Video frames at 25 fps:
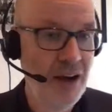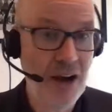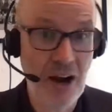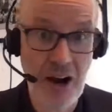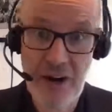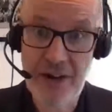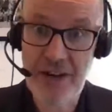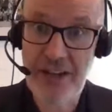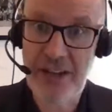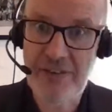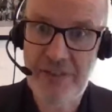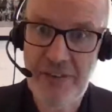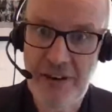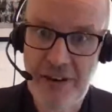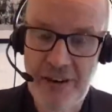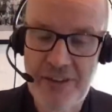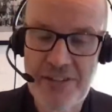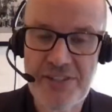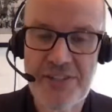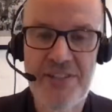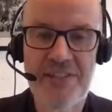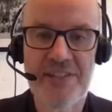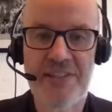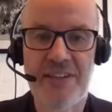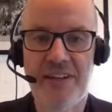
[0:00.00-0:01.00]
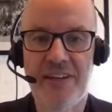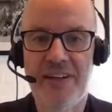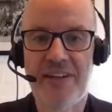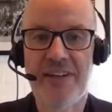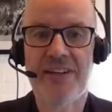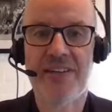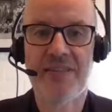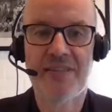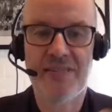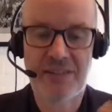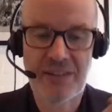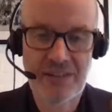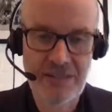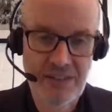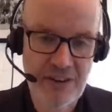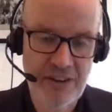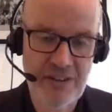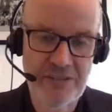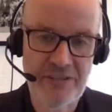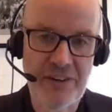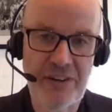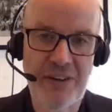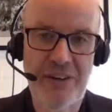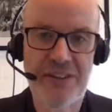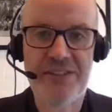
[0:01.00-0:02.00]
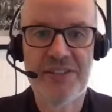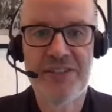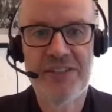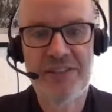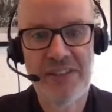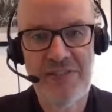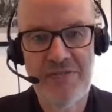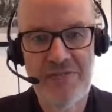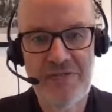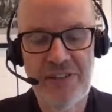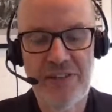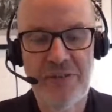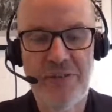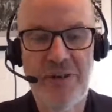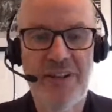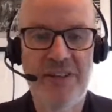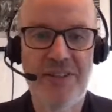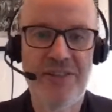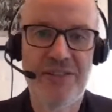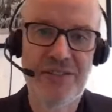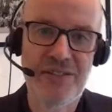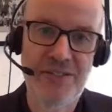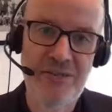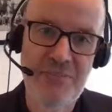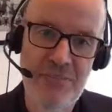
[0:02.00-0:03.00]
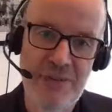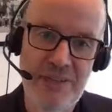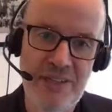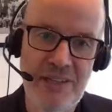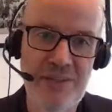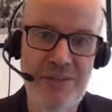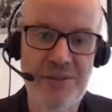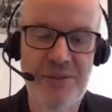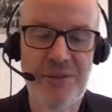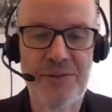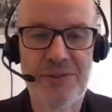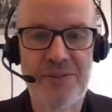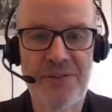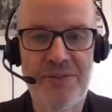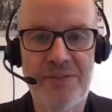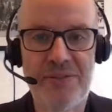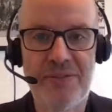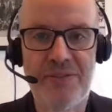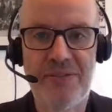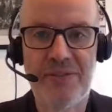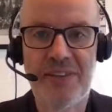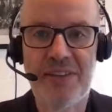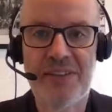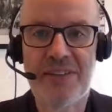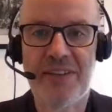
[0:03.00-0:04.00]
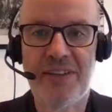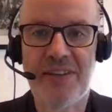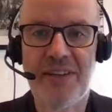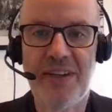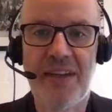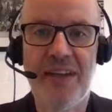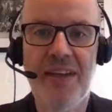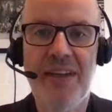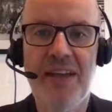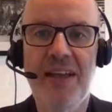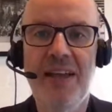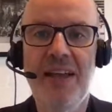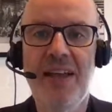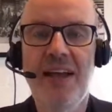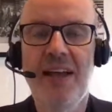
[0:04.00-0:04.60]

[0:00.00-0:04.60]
RNA viruses like coronaviruses and influenza and measles and things like that.